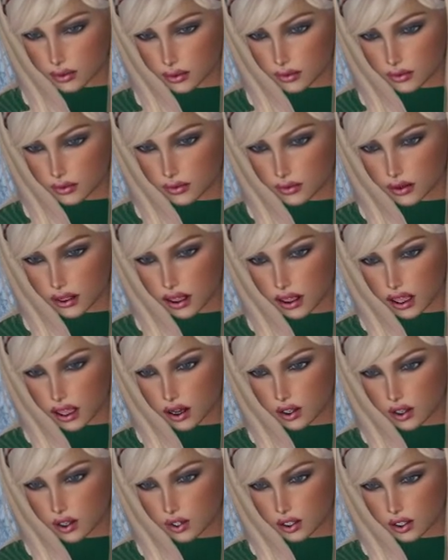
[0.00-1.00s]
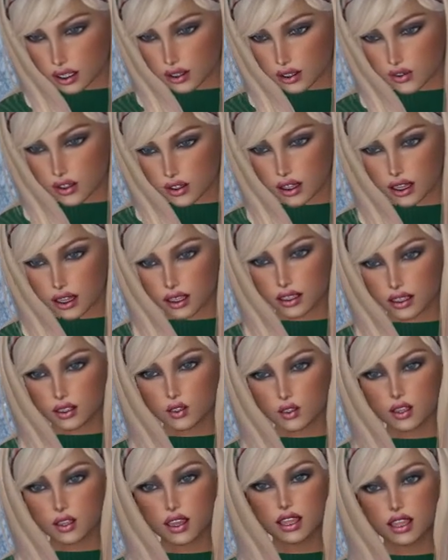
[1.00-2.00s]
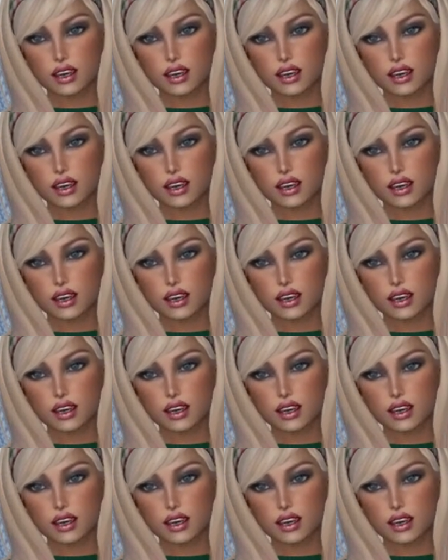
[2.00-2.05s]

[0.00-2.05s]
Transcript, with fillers: ever done on an outfit.